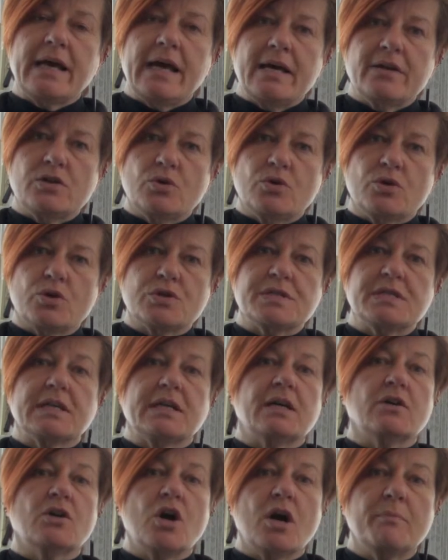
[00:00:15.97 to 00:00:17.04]
landowners to
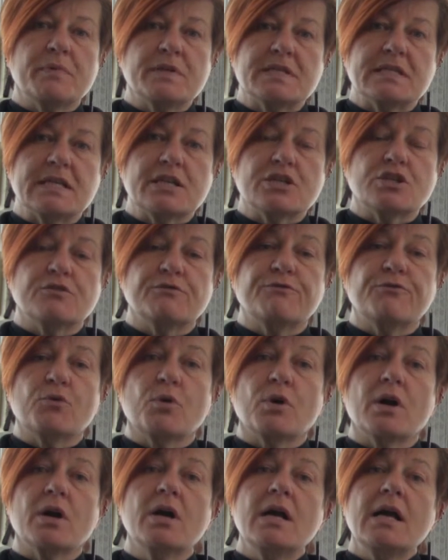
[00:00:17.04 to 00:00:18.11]
get compensation
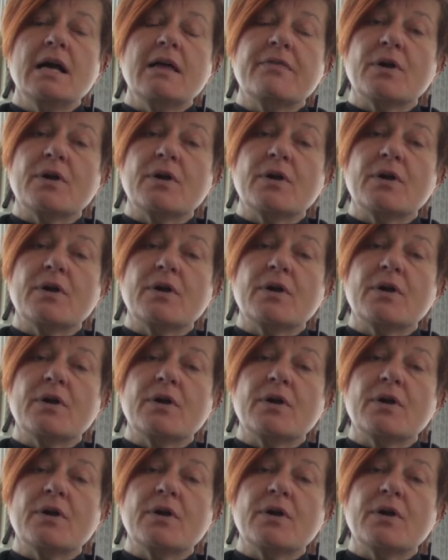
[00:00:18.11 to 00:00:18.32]
for